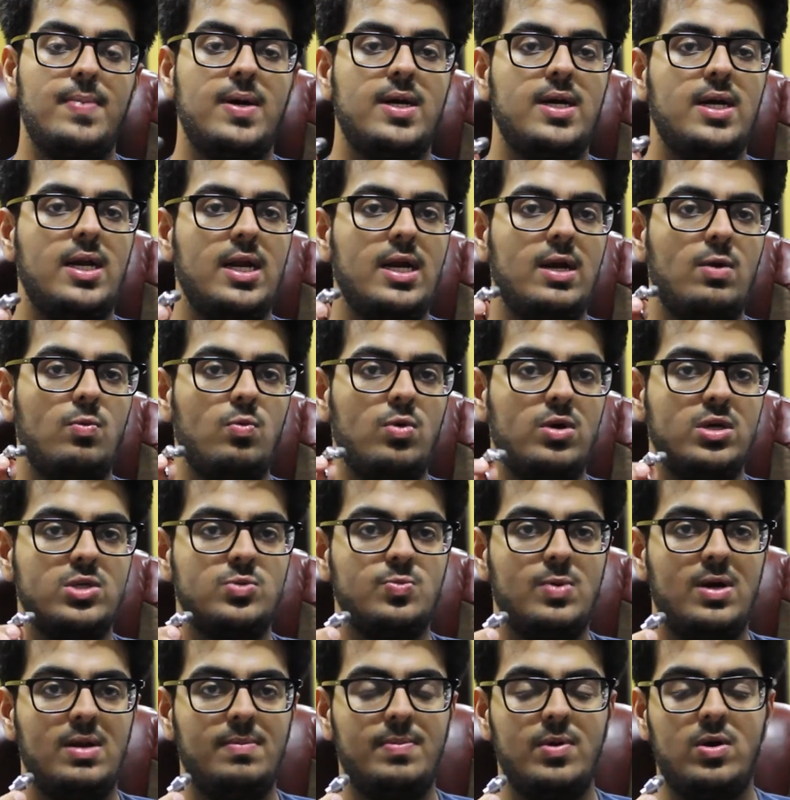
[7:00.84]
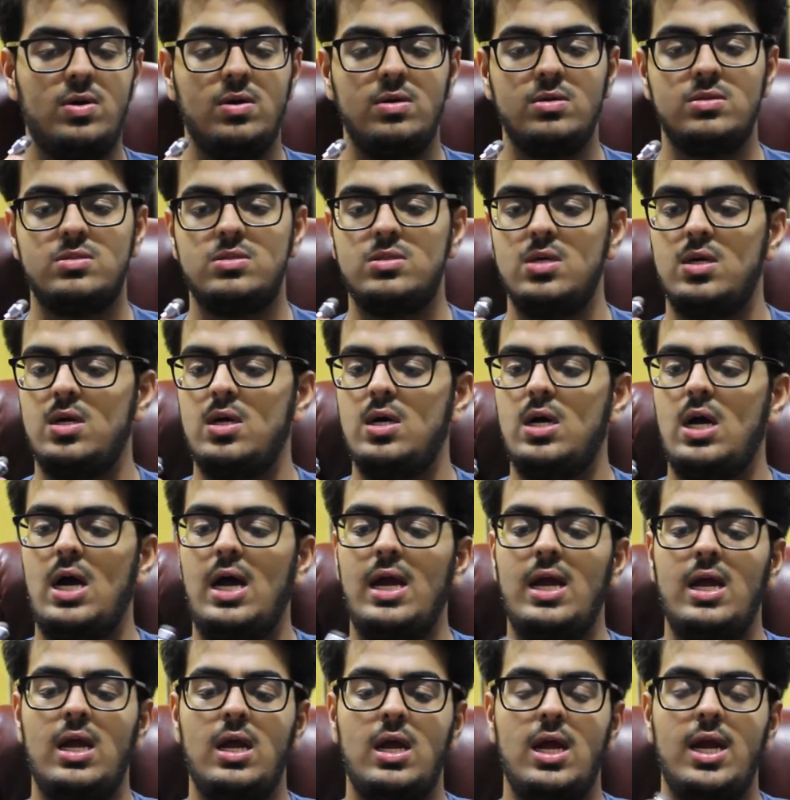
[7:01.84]
but it works well because
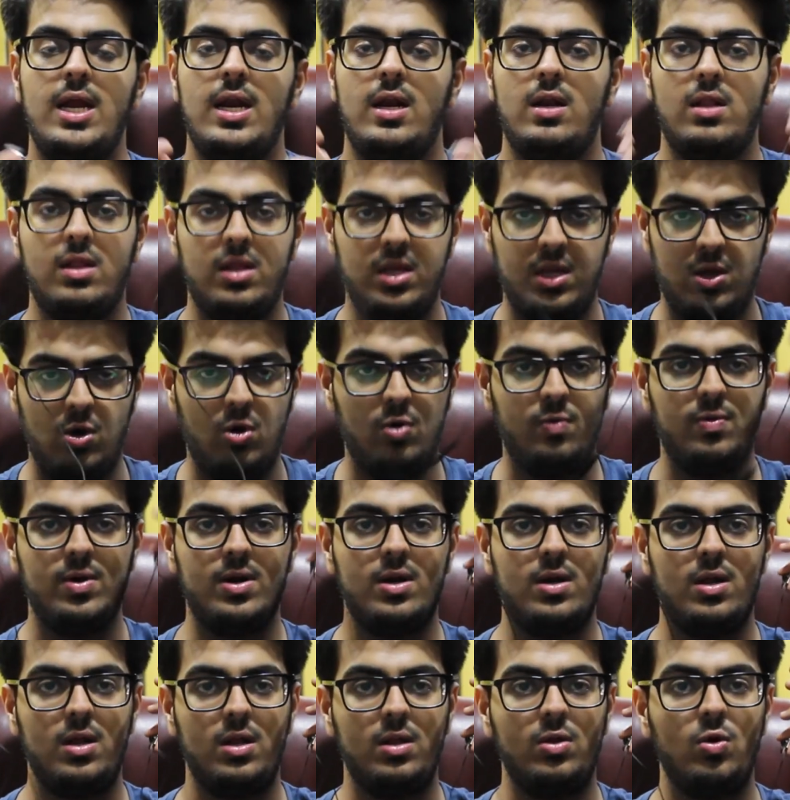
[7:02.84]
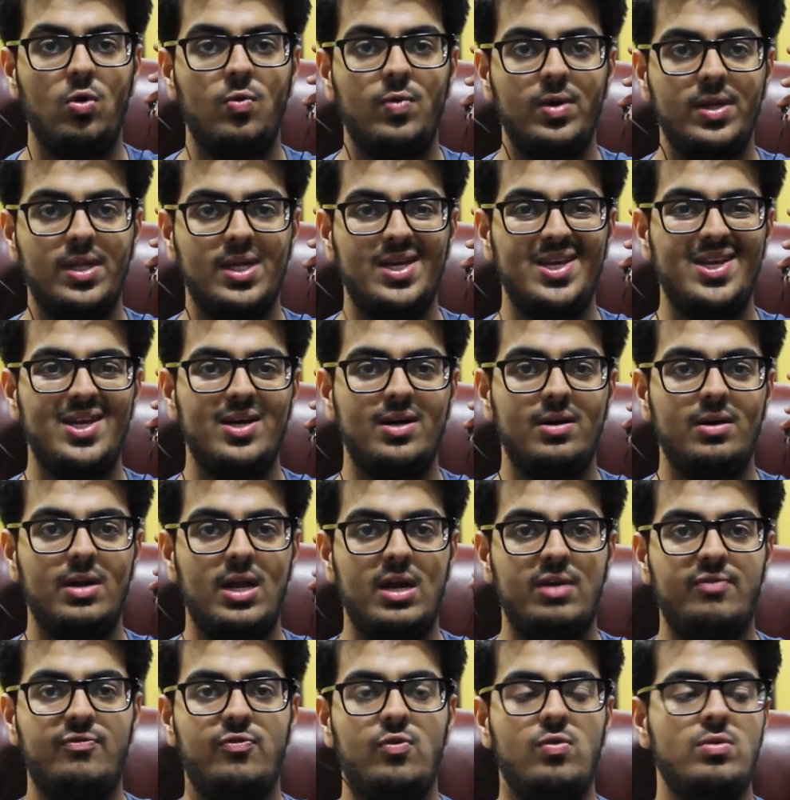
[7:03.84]
I hate the over the ear
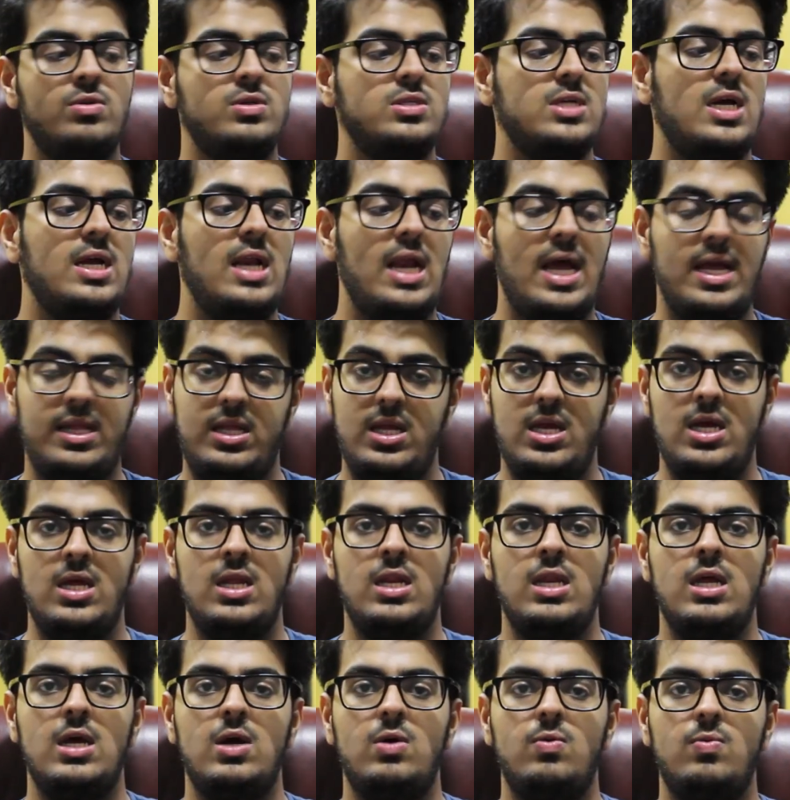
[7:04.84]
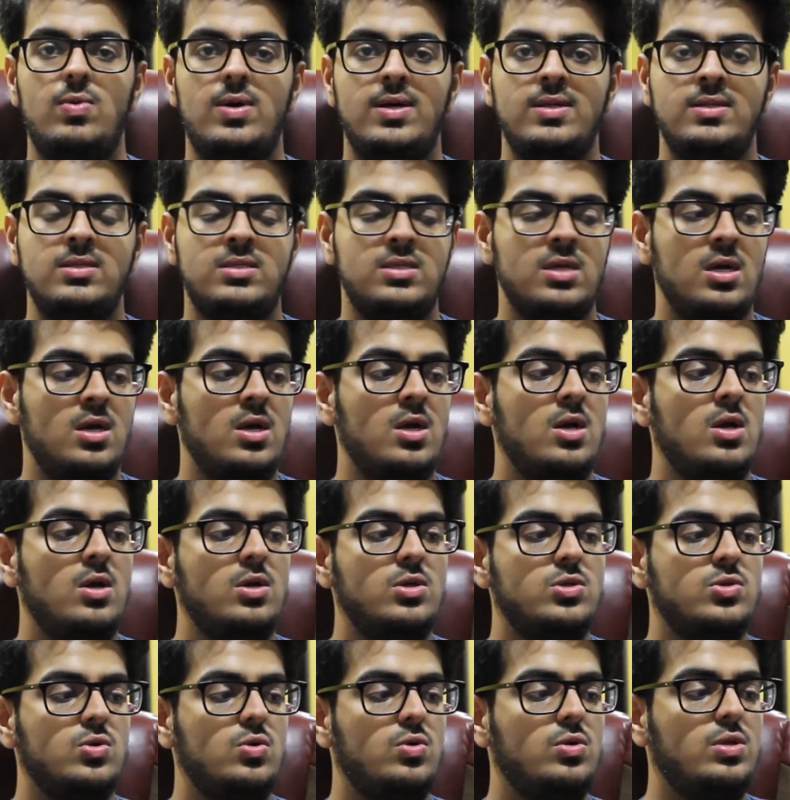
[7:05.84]
headphones. I like the in-ear ones,
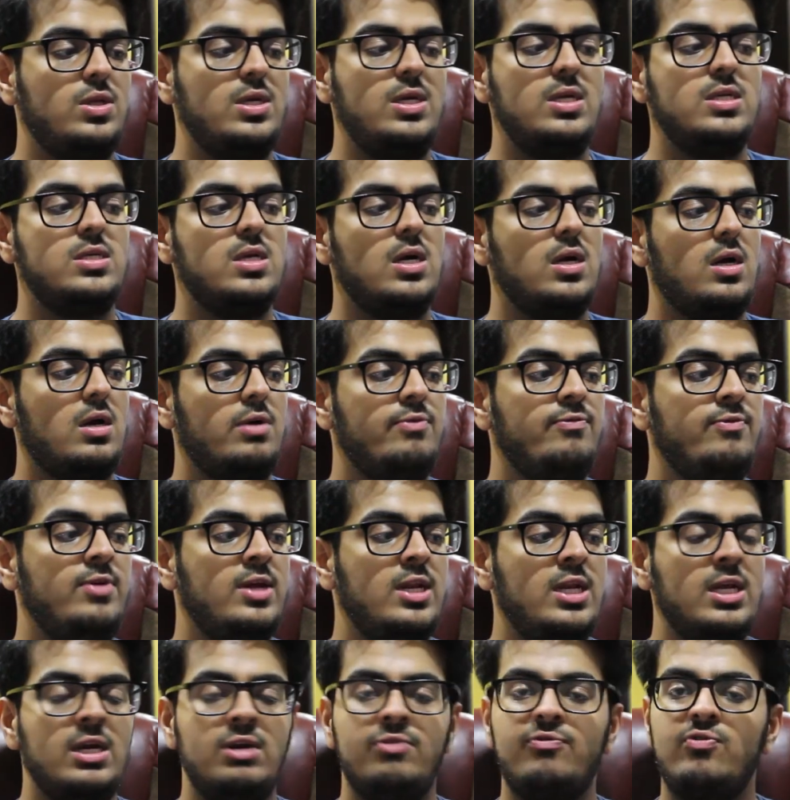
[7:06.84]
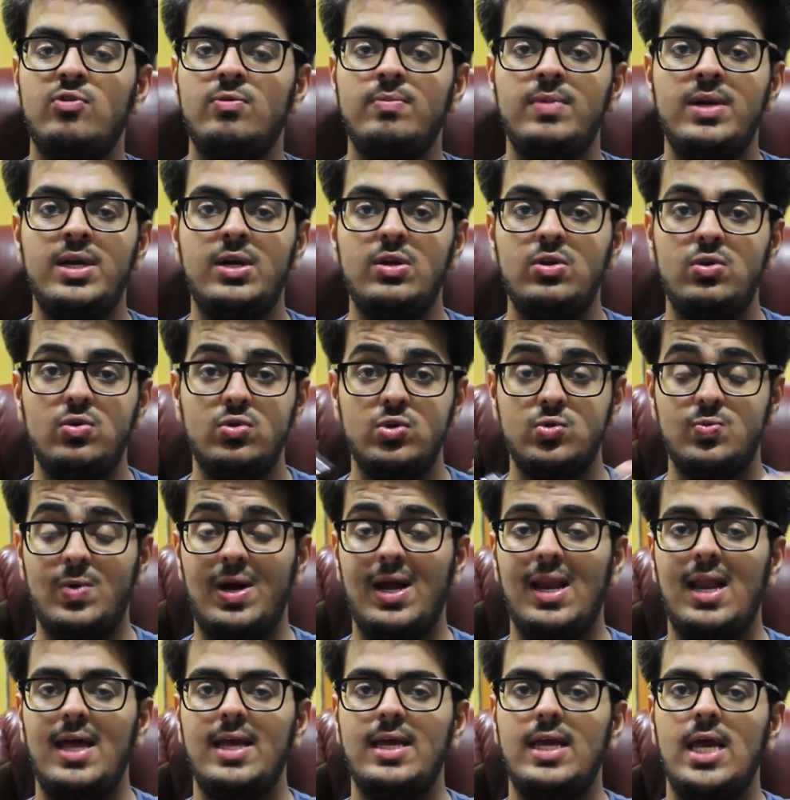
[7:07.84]
so these are convenient for me to use
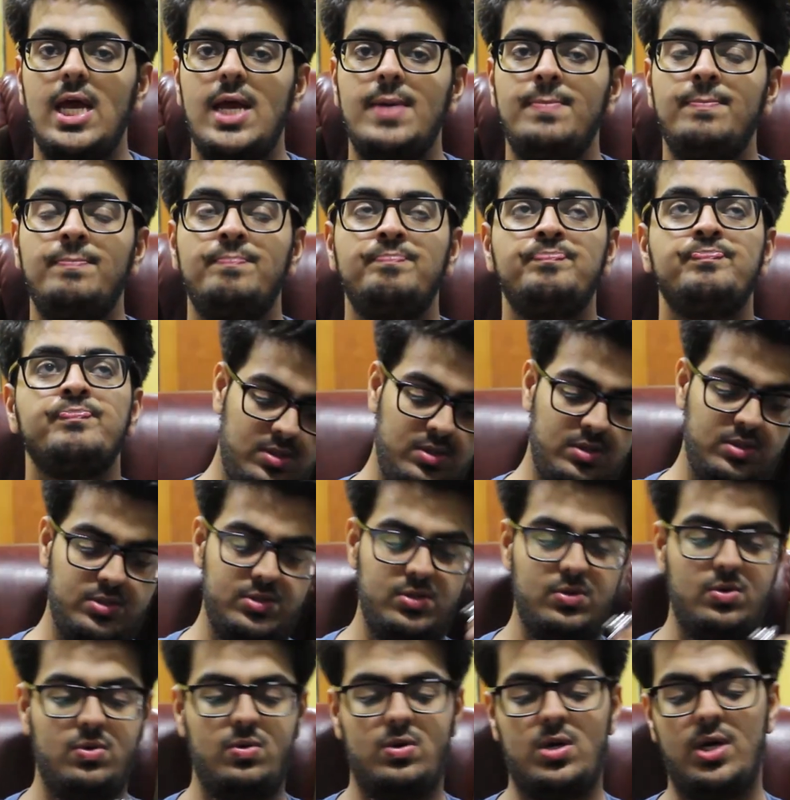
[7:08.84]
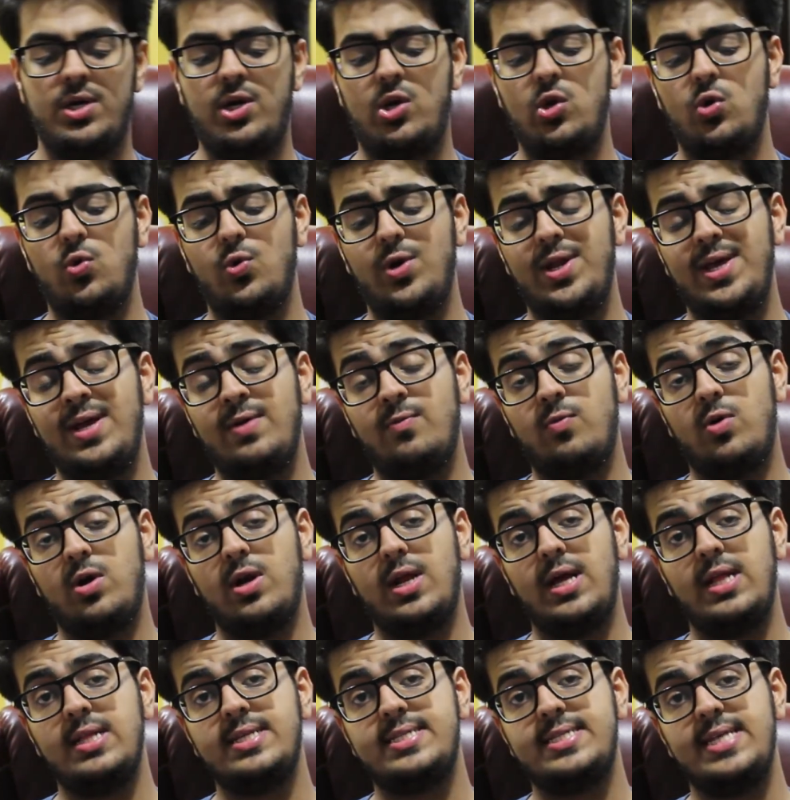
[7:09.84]
while I game. So concluding, what
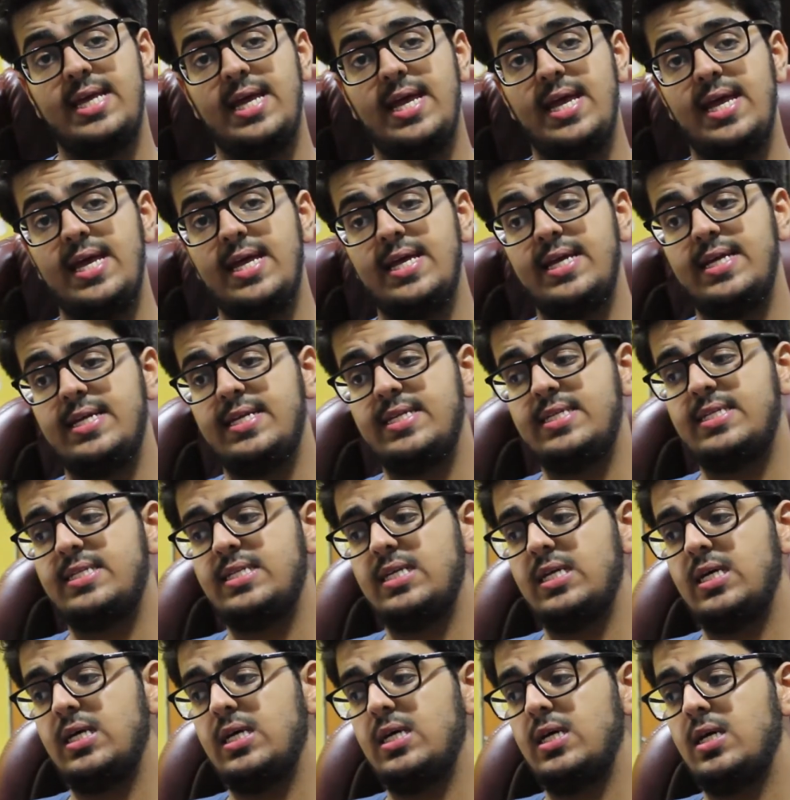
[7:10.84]
I'll say is